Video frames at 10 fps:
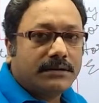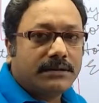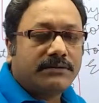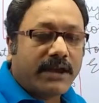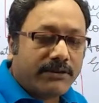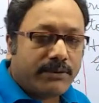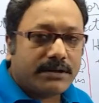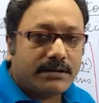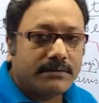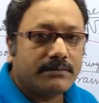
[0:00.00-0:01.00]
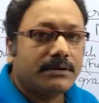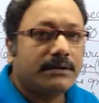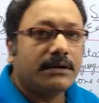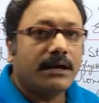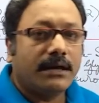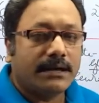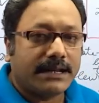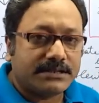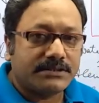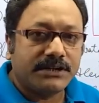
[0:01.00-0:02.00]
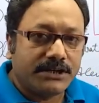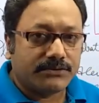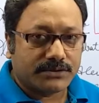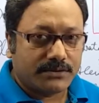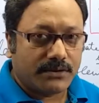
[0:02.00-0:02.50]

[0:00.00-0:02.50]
the dry weight gets reduced